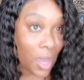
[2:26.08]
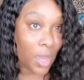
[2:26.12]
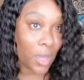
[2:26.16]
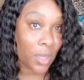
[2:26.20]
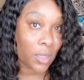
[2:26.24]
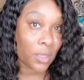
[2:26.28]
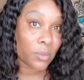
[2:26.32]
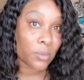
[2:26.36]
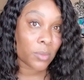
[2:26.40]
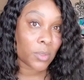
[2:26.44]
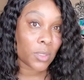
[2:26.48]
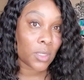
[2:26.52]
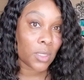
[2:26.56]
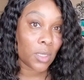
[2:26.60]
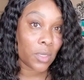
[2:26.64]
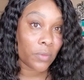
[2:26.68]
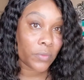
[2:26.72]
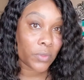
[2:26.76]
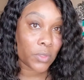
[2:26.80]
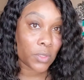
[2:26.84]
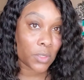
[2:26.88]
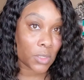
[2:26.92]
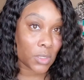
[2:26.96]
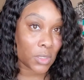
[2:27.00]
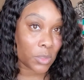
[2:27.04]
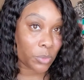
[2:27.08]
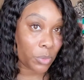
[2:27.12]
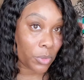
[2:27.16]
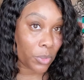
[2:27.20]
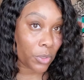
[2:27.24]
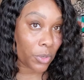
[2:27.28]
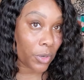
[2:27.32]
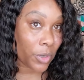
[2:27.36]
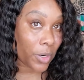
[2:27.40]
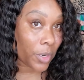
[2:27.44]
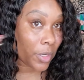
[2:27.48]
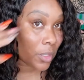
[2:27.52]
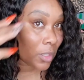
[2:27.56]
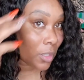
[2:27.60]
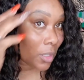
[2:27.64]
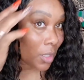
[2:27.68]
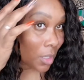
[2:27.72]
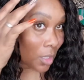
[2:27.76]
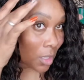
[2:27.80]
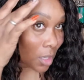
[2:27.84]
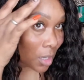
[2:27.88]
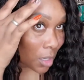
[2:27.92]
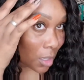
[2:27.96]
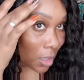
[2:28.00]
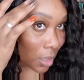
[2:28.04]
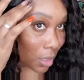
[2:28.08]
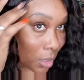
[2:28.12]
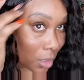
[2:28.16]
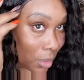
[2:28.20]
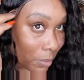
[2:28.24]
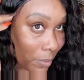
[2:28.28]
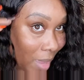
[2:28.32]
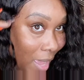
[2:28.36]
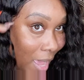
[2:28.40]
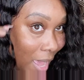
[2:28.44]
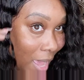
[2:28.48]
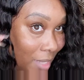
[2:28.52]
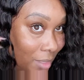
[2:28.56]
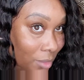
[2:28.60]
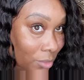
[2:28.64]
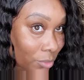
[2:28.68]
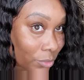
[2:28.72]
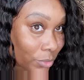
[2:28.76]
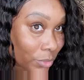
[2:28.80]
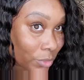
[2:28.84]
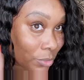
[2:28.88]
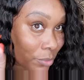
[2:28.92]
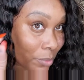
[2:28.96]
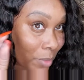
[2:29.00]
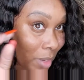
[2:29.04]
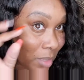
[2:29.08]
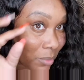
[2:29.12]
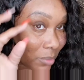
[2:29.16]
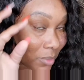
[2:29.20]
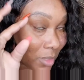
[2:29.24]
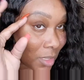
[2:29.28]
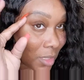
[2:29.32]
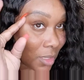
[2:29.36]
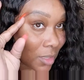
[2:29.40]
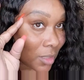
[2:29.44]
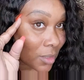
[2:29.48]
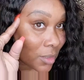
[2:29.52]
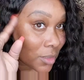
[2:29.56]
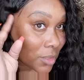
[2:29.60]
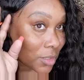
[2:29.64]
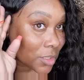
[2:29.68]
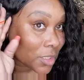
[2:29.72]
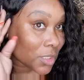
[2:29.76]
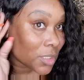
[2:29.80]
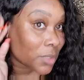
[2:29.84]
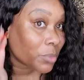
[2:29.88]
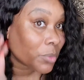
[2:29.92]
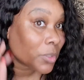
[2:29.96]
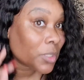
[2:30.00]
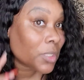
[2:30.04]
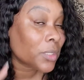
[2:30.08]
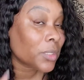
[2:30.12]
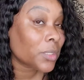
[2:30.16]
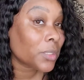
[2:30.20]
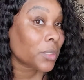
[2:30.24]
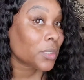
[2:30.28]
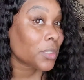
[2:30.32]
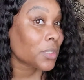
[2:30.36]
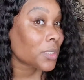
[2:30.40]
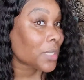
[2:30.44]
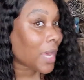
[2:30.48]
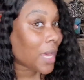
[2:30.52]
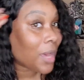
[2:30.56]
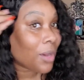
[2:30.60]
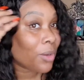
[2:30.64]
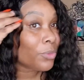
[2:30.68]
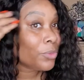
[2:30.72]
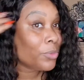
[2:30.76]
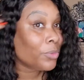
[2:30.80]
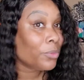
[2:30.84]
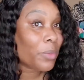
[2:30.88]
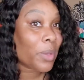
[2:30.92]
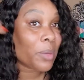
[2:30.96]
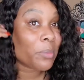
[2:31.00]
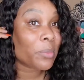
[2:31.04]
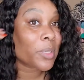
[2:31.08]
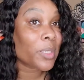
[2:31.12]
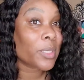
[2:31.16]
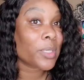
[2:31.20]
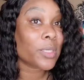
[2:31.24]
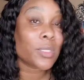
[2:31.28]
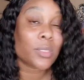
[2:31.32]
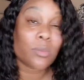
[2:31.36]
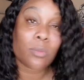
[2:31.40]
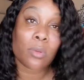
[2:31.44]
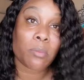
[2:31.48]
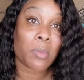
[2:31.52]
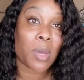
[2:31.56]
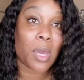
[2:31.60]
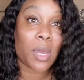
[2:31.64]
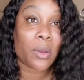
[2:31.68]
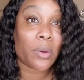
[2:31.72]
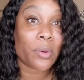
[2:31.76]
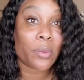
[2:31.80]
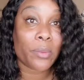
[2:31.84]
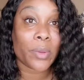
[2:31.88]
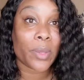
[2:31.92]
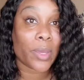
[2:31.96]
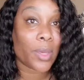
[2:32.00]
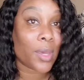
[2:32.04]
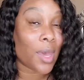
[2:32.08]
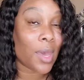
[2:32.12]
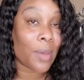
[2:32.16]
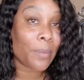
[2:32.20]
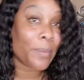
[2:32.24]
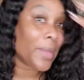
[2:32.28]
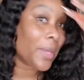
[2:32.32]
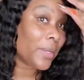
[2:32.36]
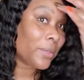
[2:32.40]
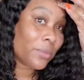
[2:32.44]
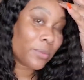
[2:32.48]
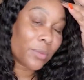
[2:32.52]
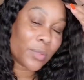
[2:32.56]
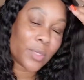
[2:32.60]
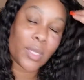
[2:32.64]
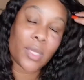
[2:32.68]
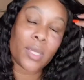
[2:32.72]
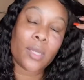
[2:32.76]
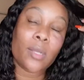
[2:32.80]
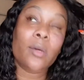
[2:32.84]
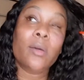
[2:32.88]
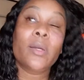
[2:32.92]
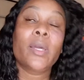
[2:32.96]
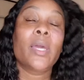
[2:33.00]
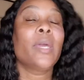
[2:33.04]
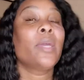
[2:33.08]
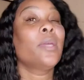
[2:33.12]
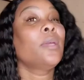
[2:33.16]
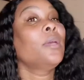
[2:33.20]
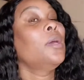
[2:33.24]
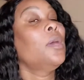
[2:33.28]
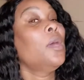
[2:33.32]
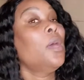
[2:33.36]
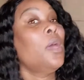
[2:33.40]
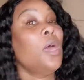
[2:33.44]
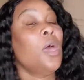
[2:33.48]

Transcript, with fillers: I am loving this part. Um, I don't do baby hairs just because I don't do baby hairs with my own hair. I'm not doing that, okay?